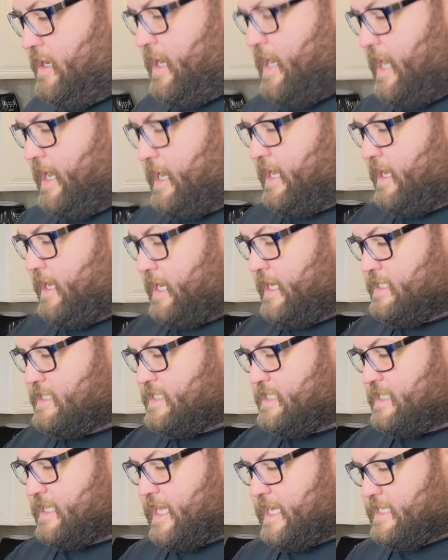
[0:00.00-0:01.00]
I
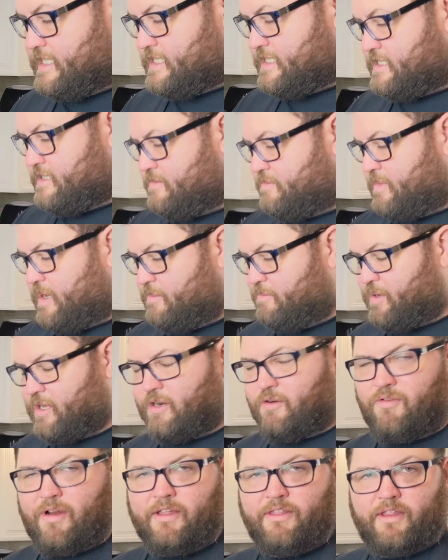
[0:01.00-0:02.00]
sliced my
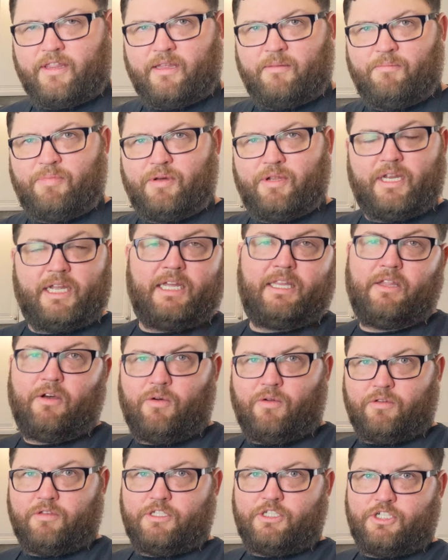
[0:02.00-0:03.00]
butter, rather than putting in the
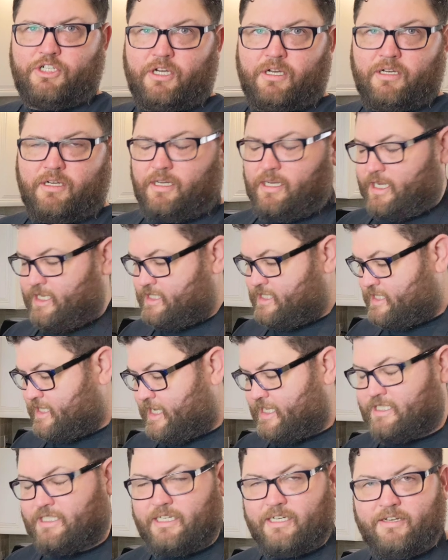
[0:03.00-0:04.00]
whole chunk, I
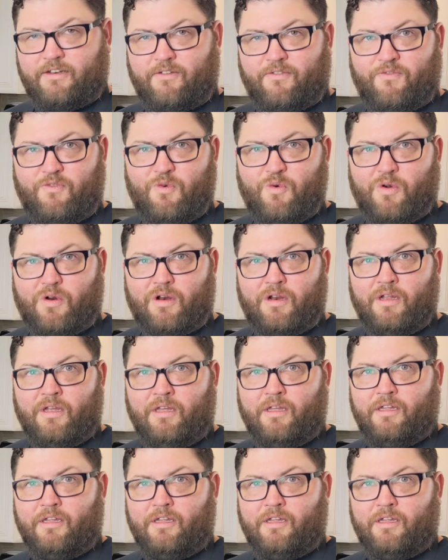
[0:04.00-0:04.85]
sliced it into 4